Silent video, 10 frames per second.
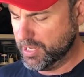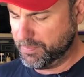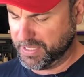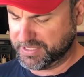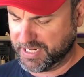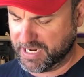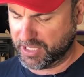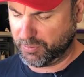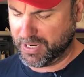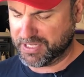But
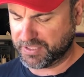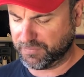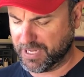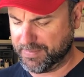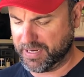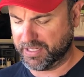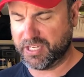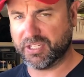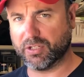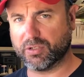the way it does flame out
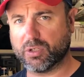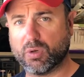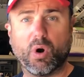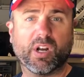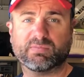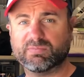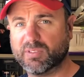isn't quite